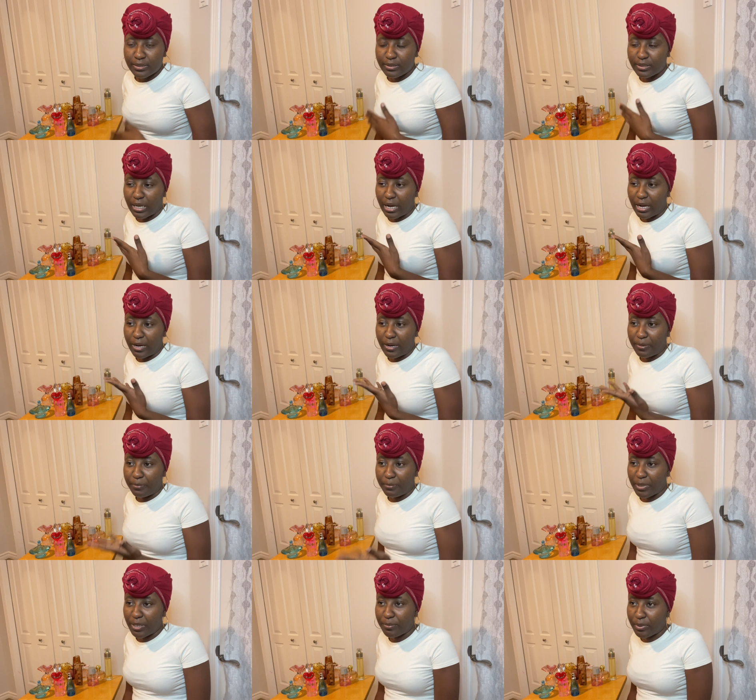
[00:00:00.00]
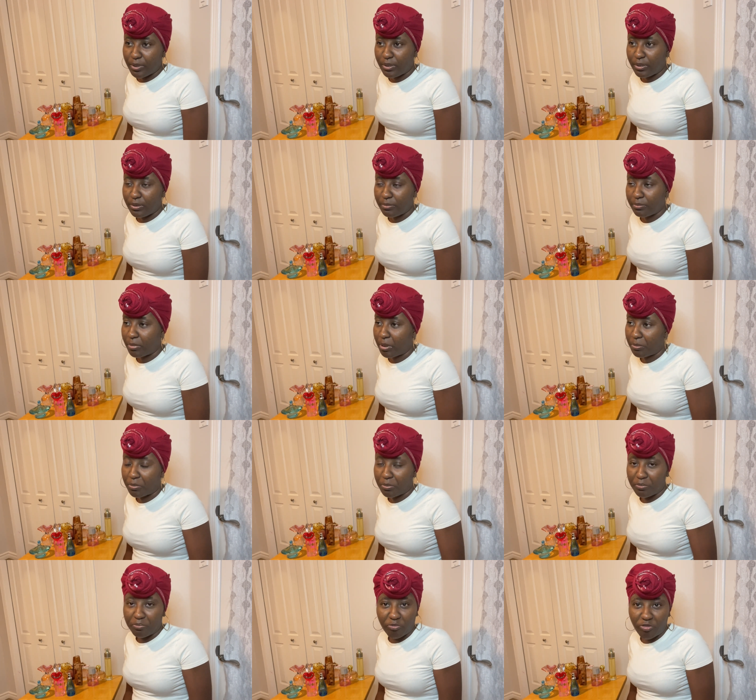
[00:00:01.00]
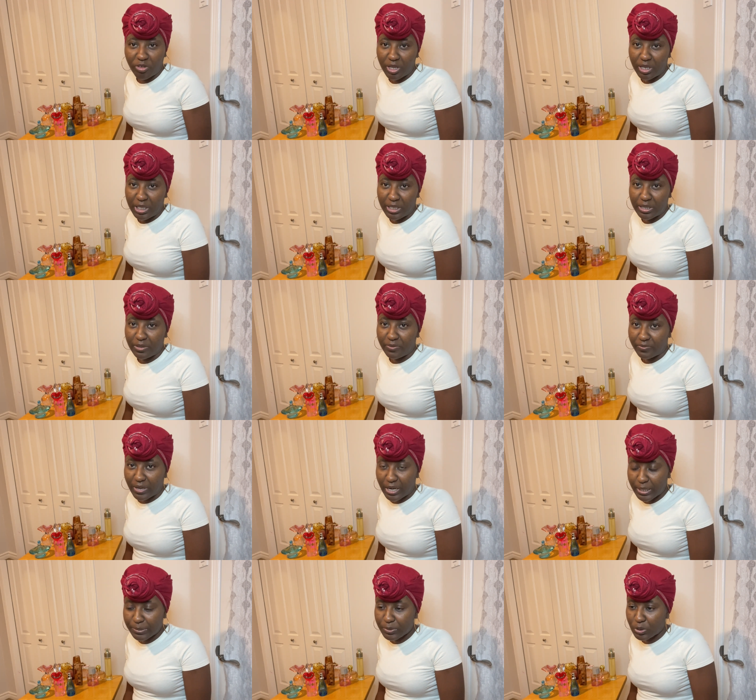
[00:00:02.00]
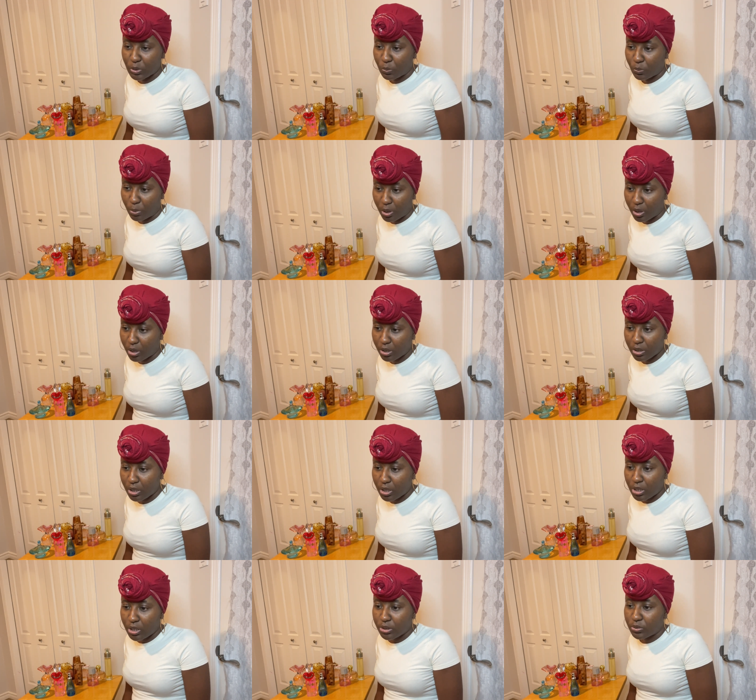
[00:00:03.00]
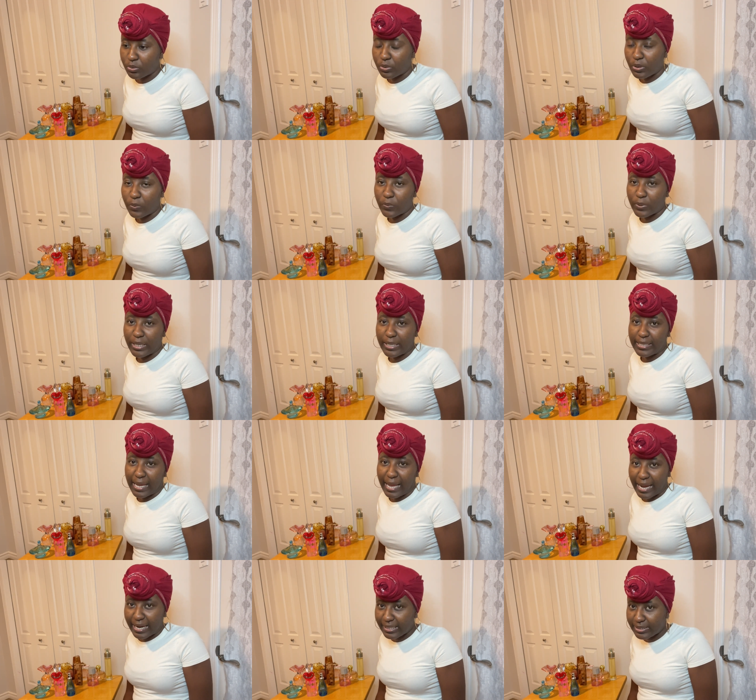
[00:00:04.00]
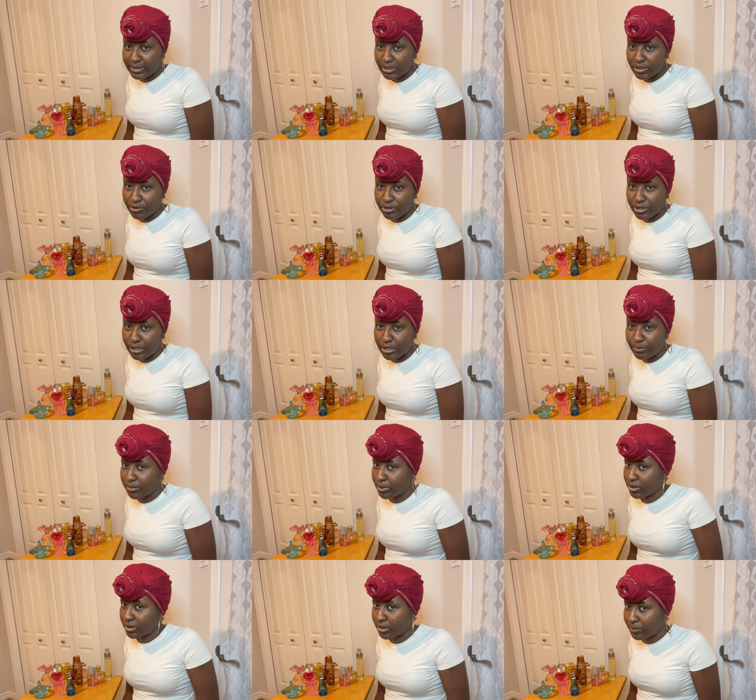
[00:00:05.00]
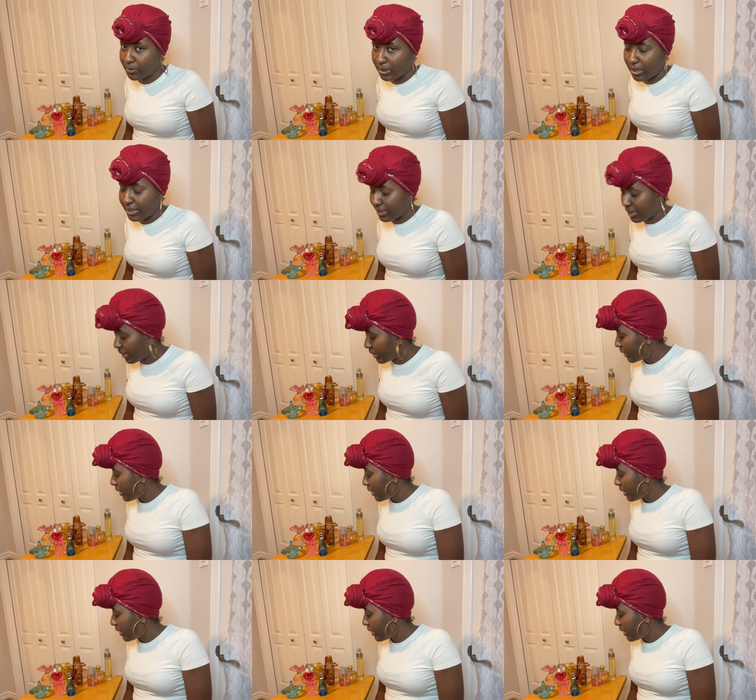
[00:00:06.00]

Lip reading: Maybe I'm feeling the vibes to walk to go get ice cream or something like that.